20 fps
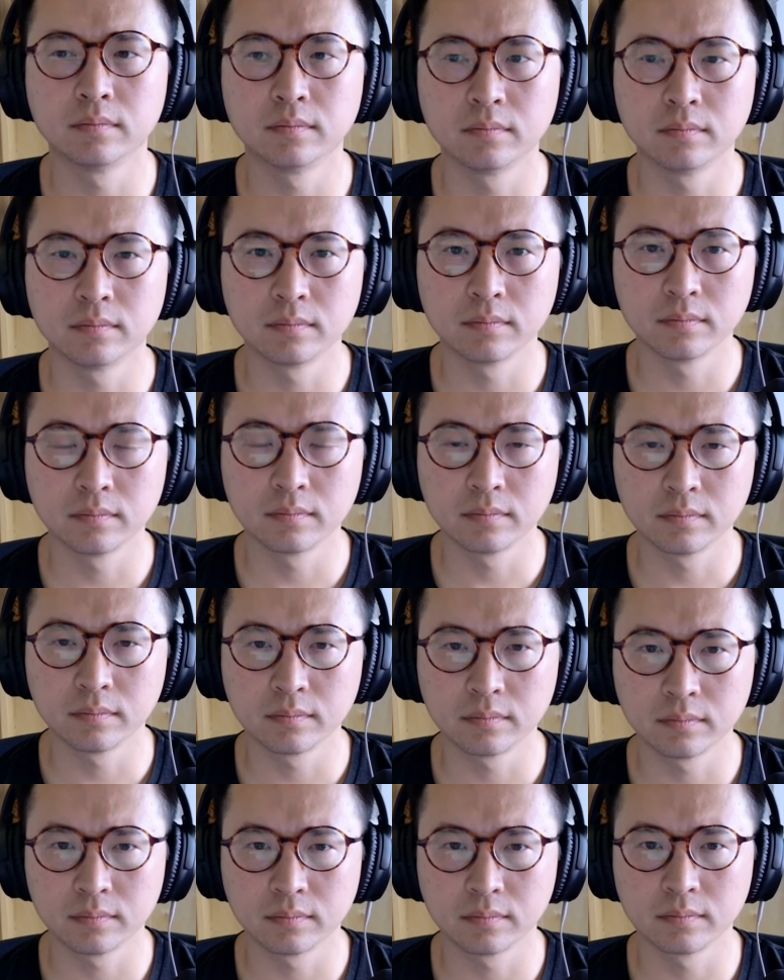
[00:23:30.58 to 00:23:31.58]

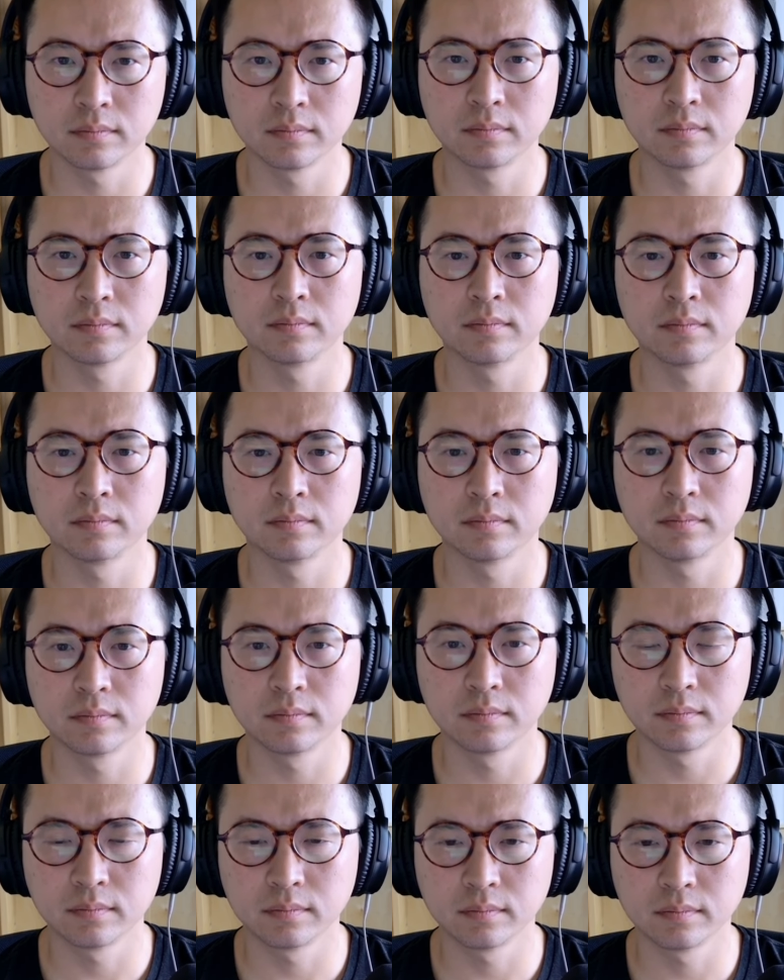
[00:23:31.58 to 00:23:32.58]

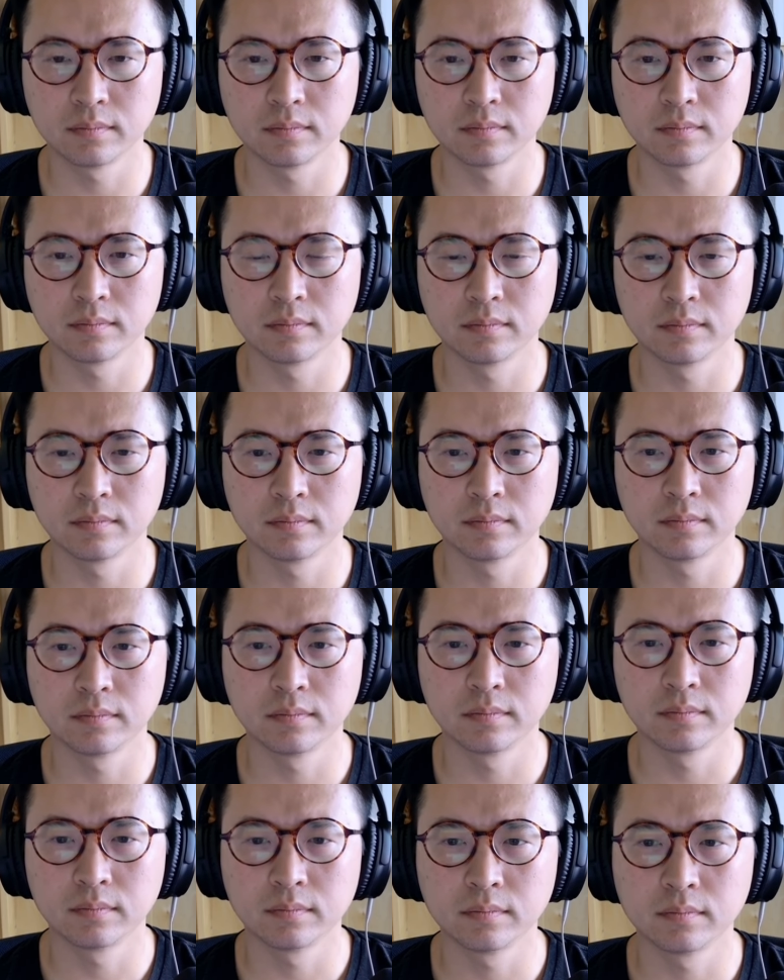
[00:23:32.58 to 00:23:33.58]

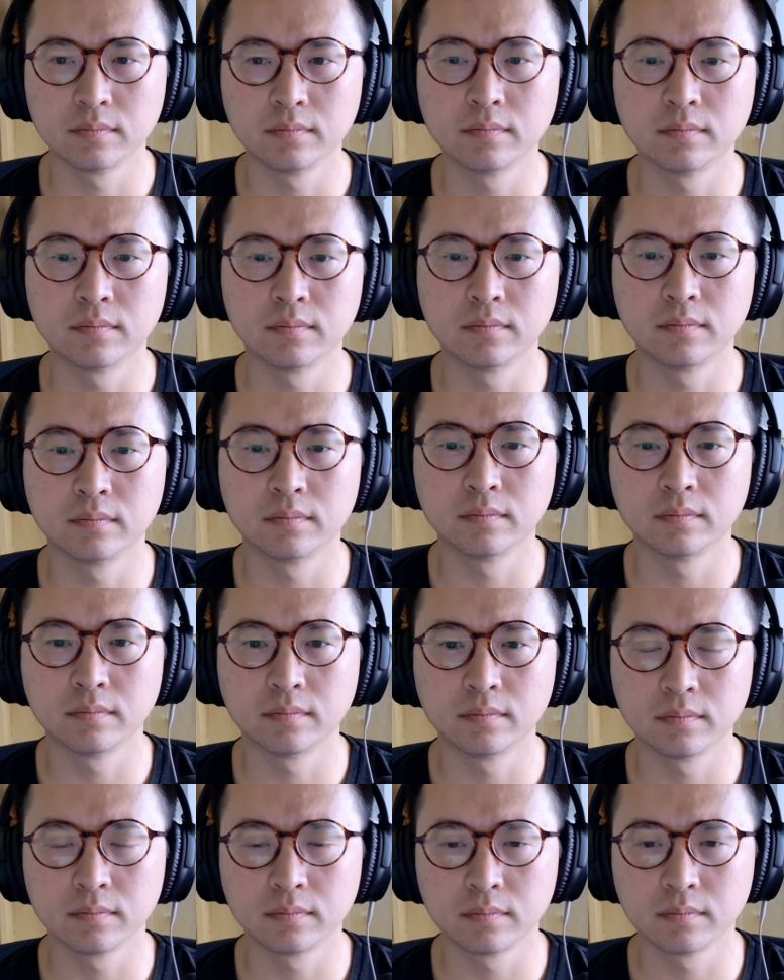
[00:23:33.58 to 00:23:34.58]

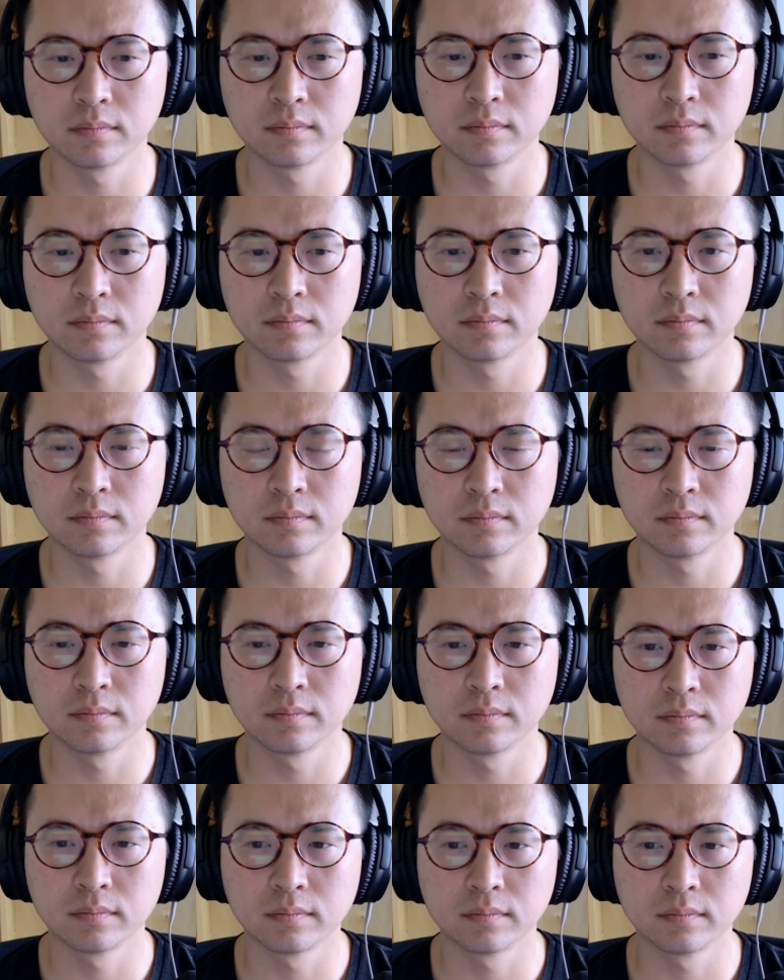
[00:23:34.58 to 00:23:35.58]

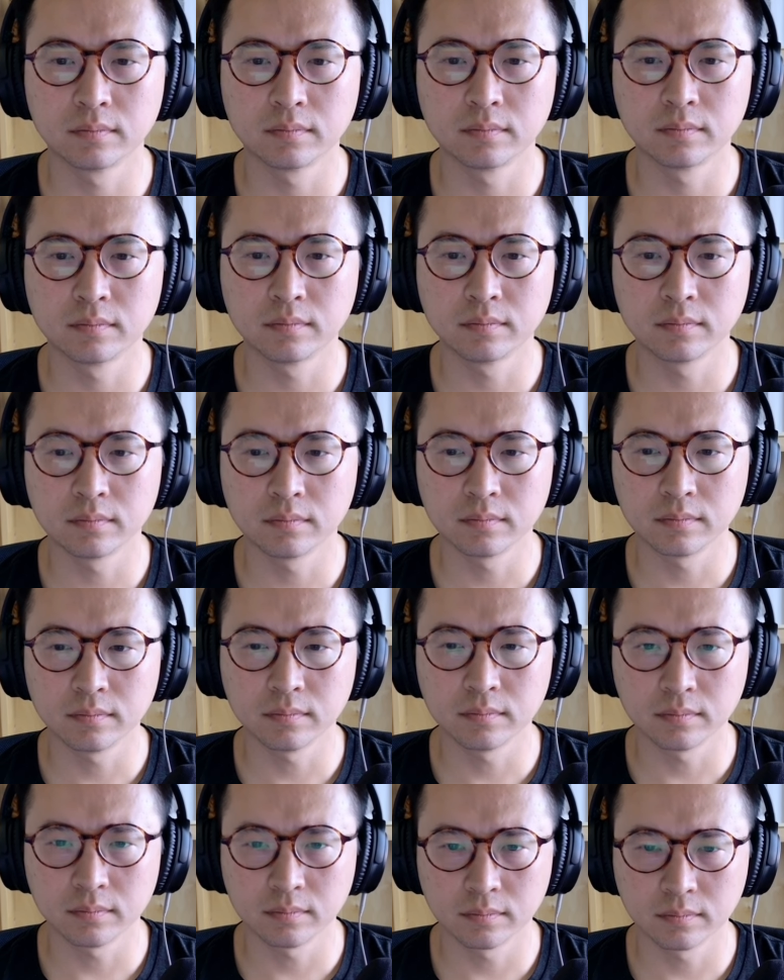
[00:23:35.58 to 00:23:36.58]

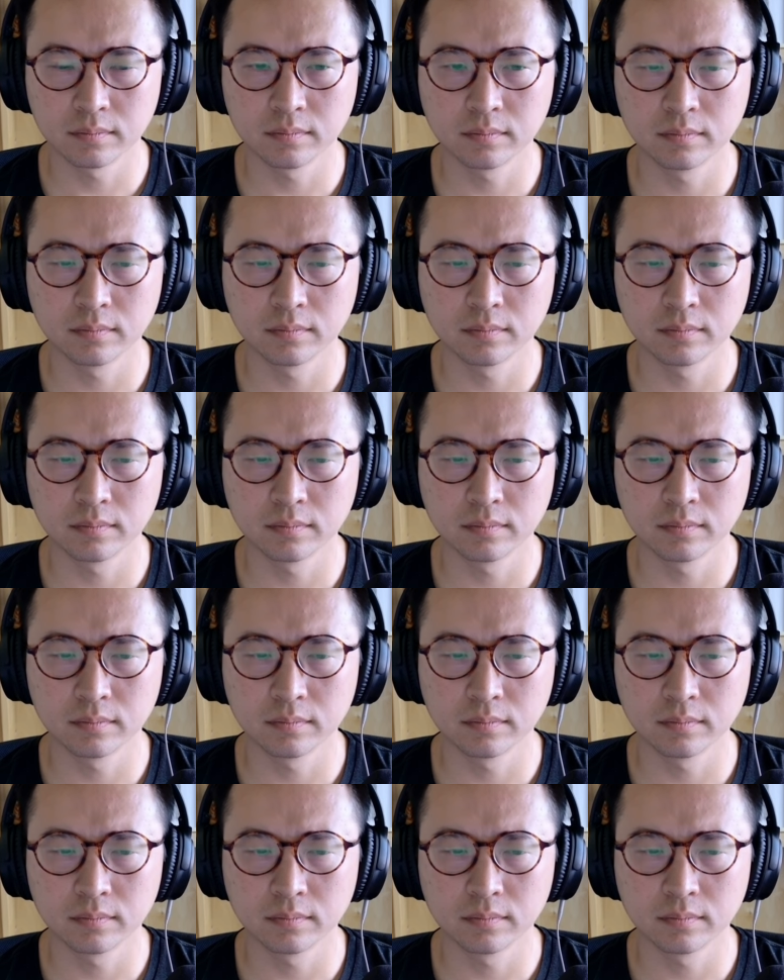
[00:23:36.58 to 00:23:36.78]
This person isn't speaking.